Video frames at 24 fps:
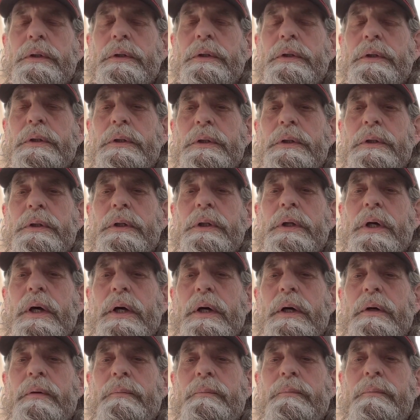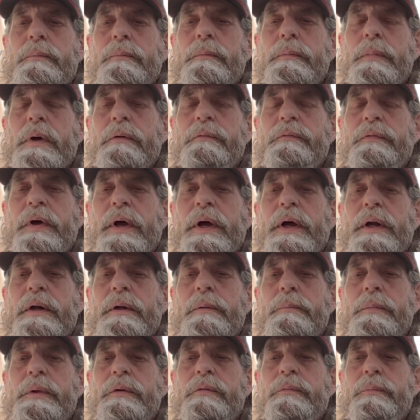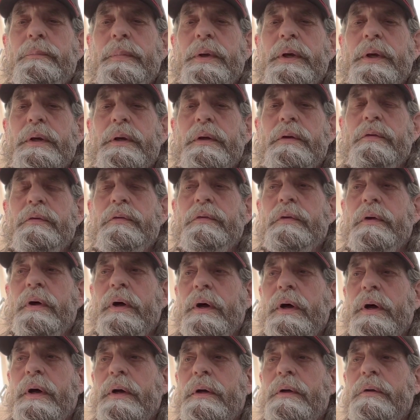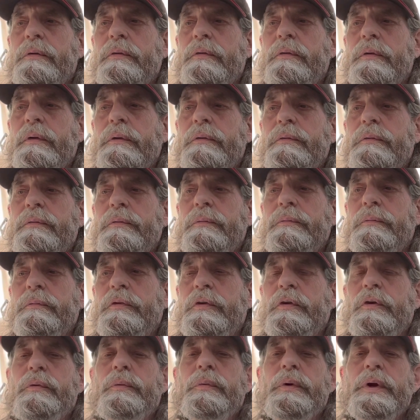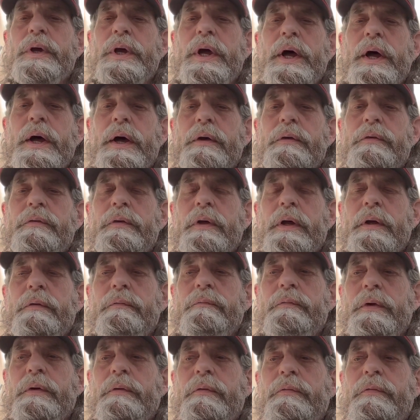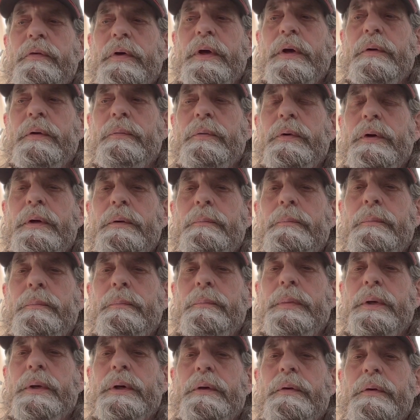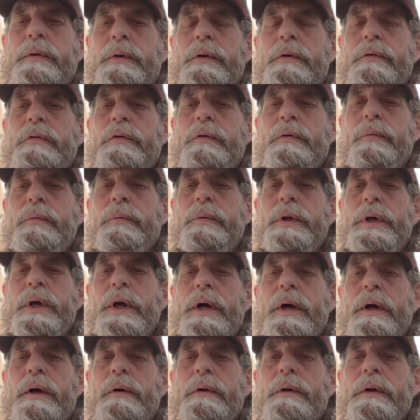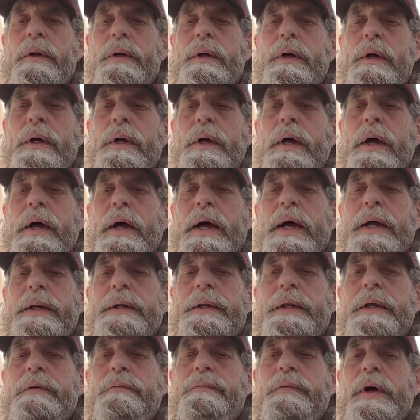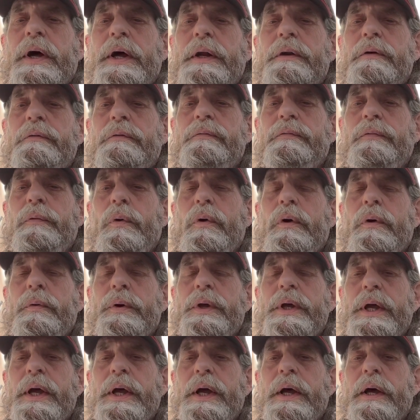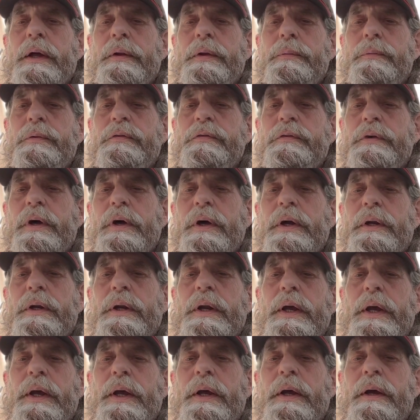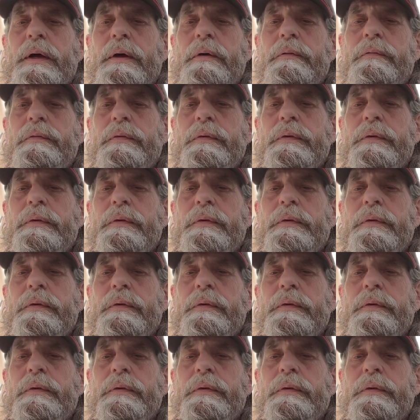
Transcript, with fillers: and I found them as big as two reals. I've never found one bigger than a two real. I did find a four real that was cut in half